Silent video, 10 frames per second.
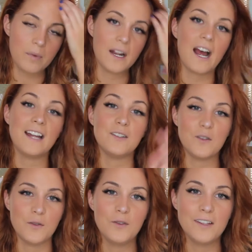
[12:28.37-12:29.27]
but I
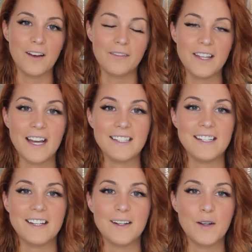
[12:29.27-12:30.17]
do love the
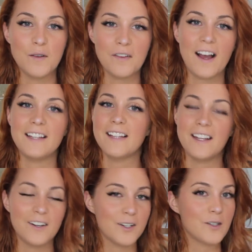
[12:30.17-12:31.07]
idea of
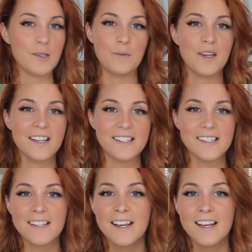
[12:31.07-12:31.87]
highlighter just because